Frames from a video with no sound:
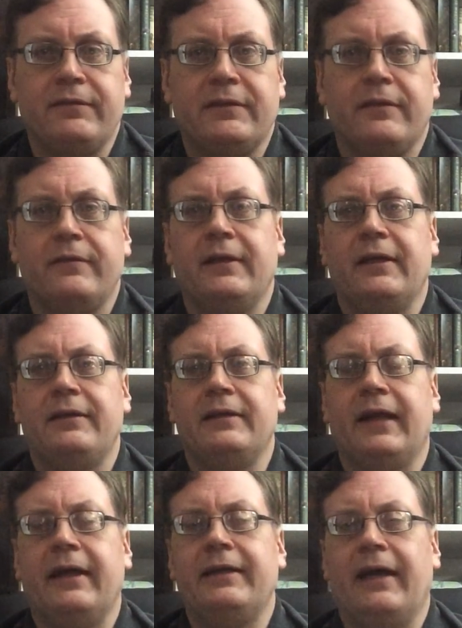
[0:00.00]
So
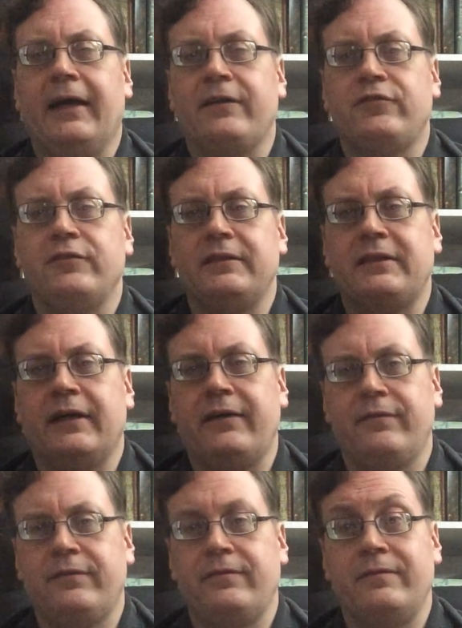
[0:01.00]
that actually
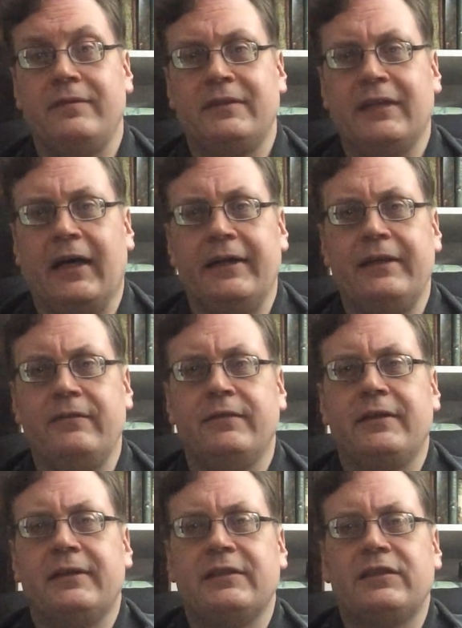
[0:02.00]
kind of tied in
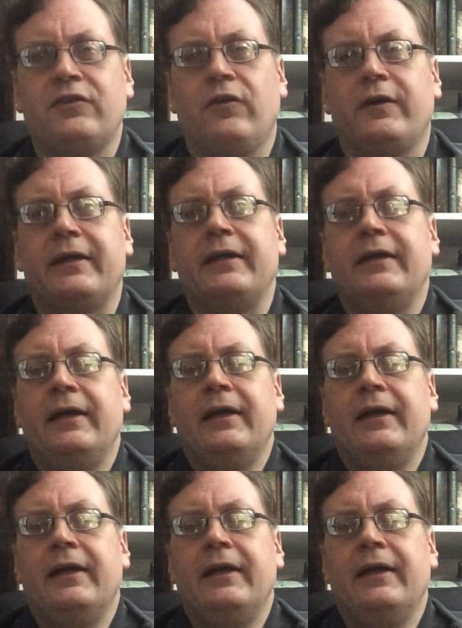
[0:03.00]
with his story.